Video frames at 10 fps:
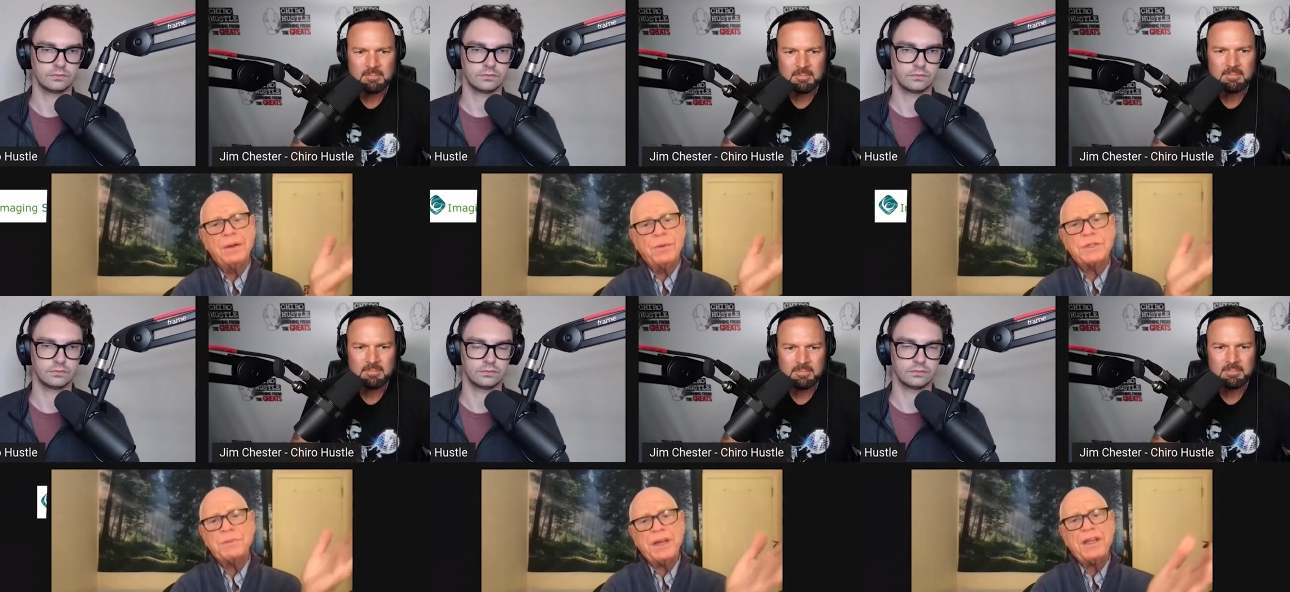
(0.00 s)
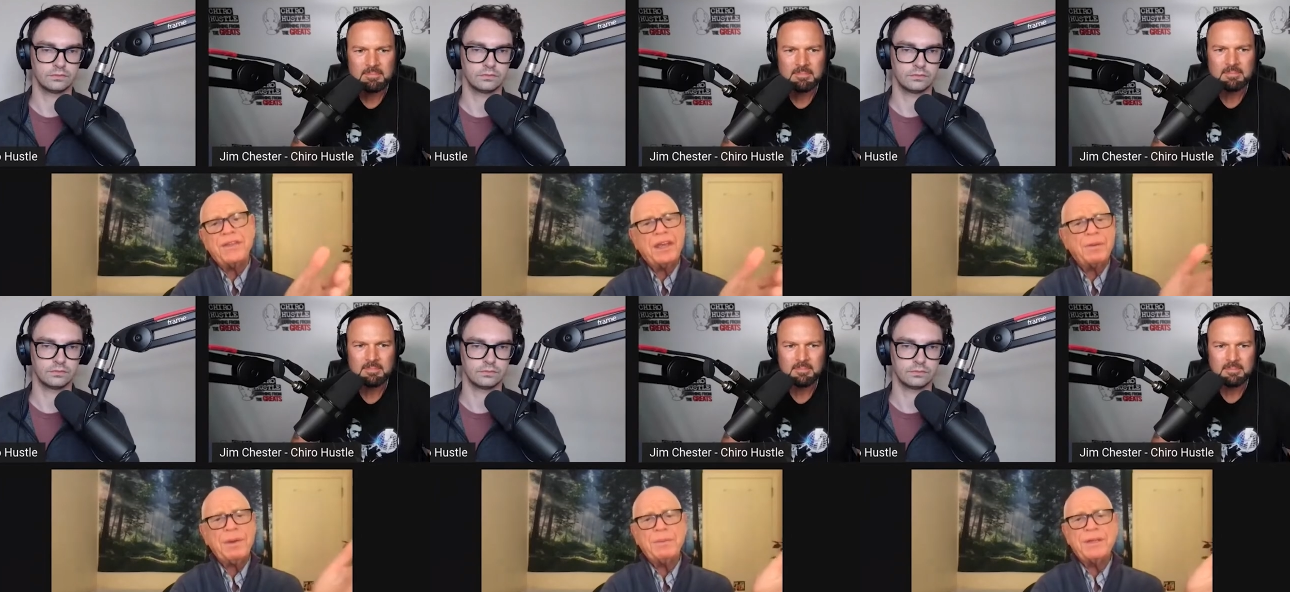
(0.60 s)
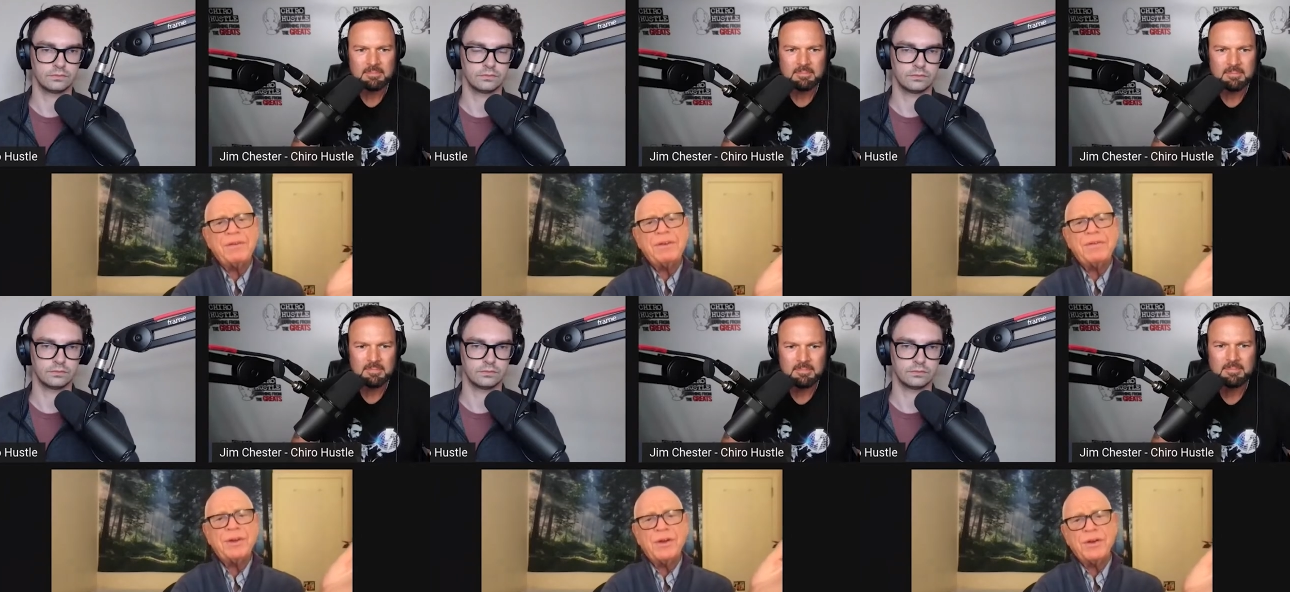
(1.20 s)
Speaker 1: which many of the young people never
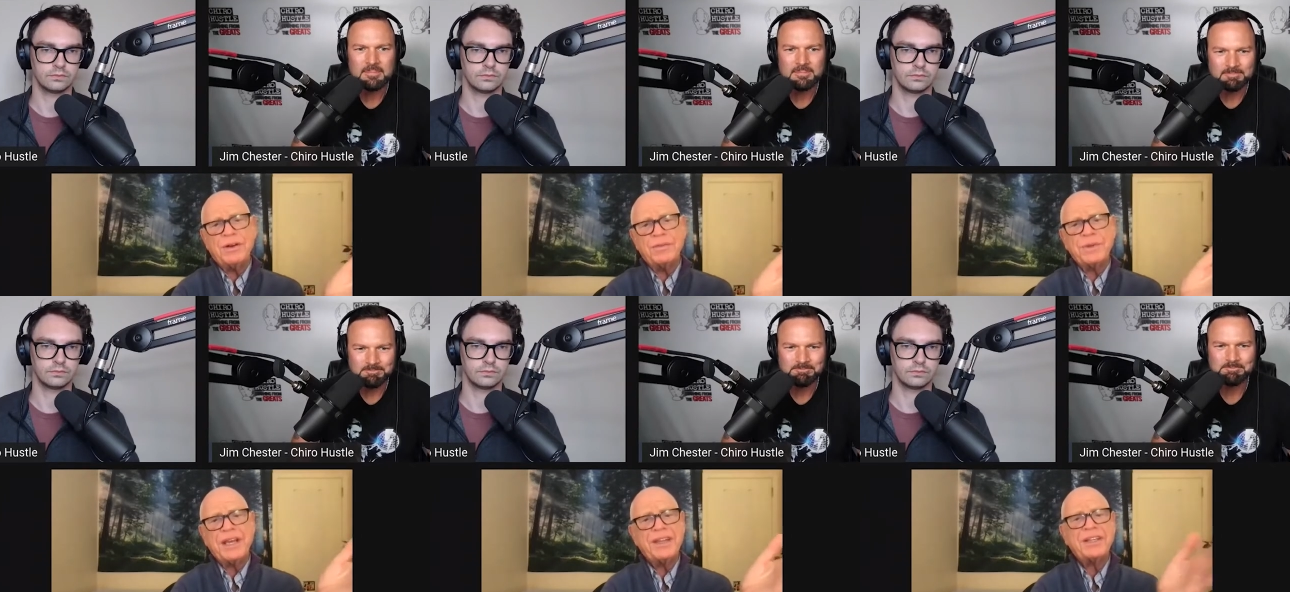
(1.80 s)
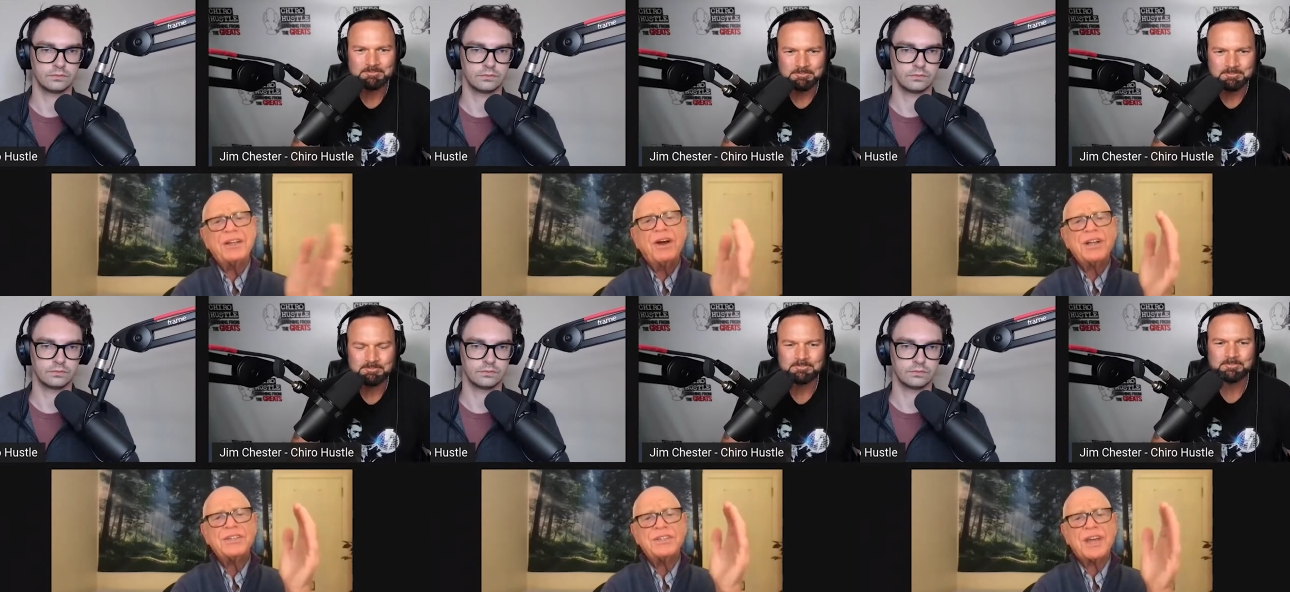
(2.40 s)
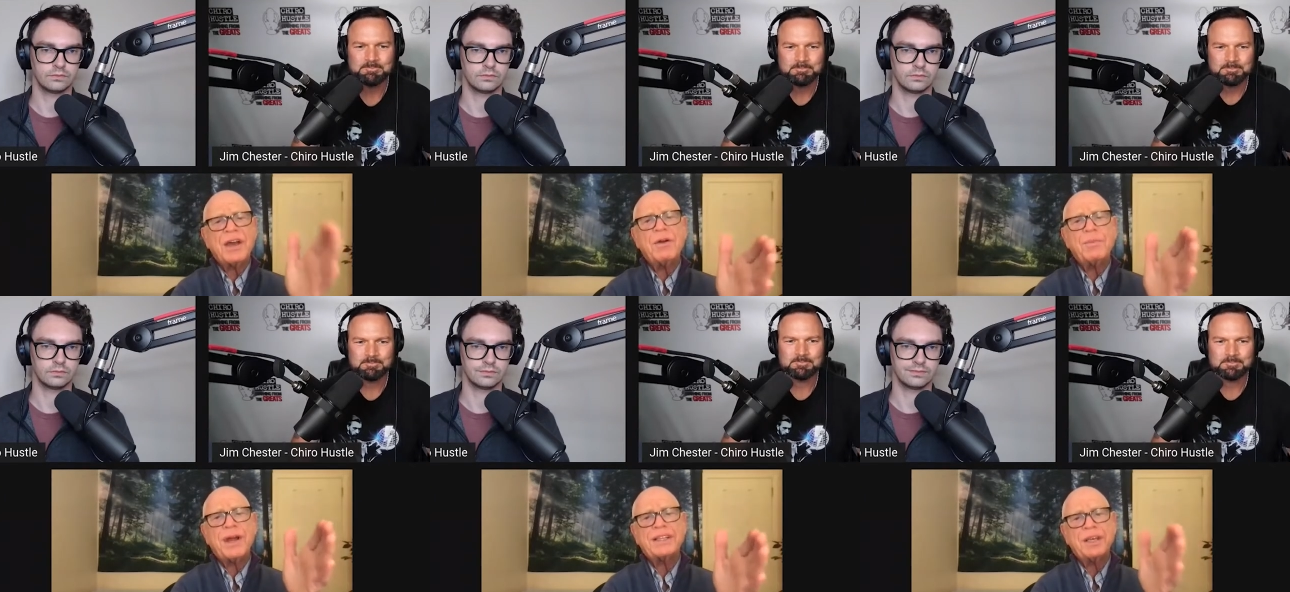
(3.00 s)
even heard of, but he had the largest
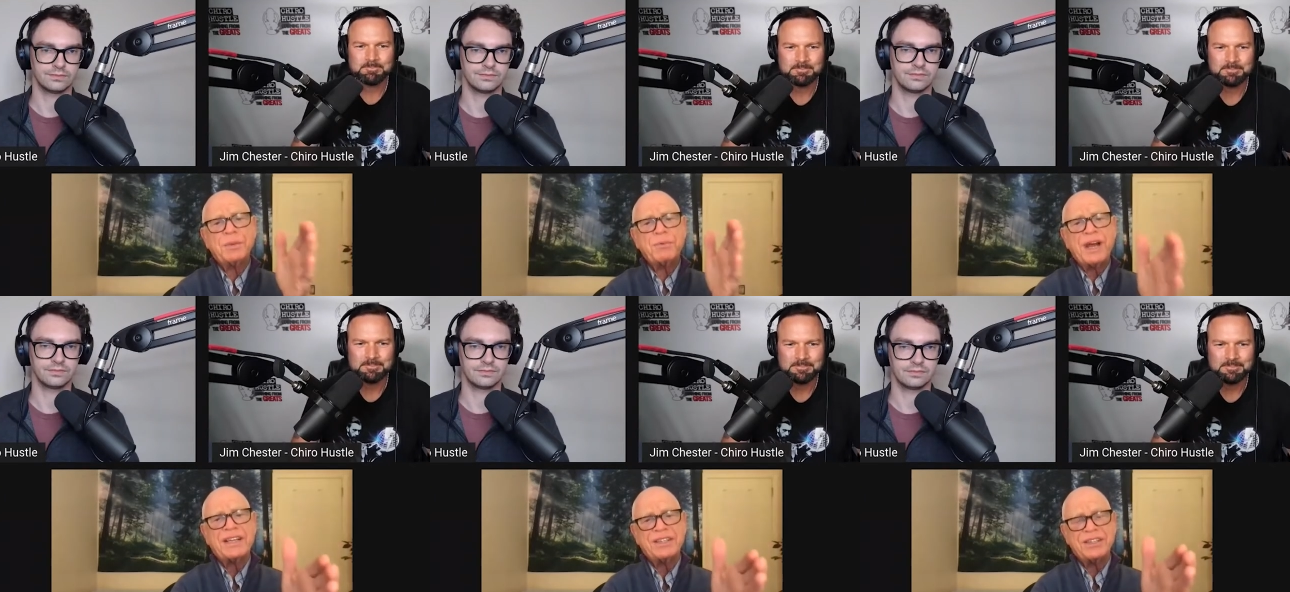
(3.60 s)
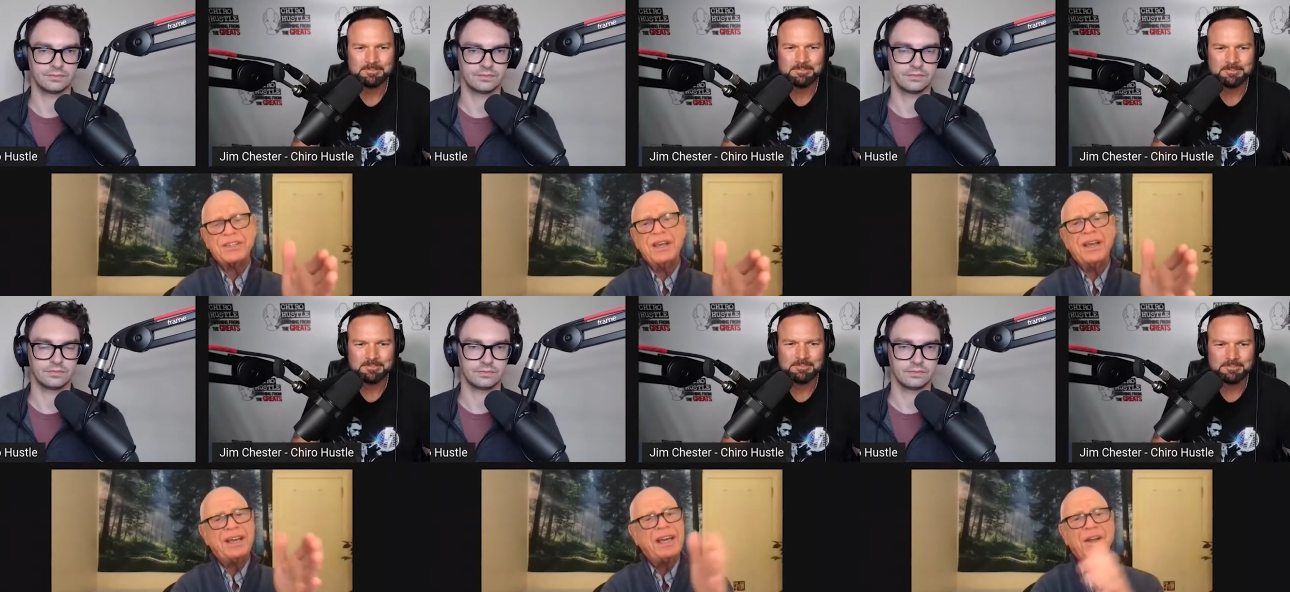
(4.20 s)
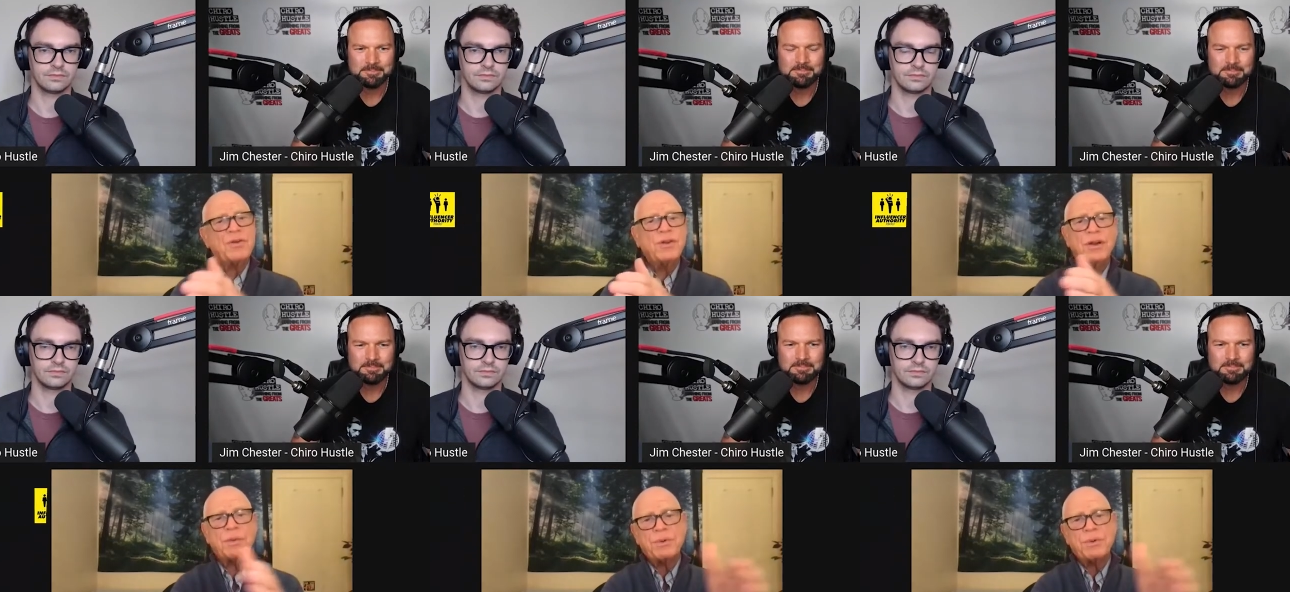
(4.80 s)
chiropractic practice, and he didn't call it a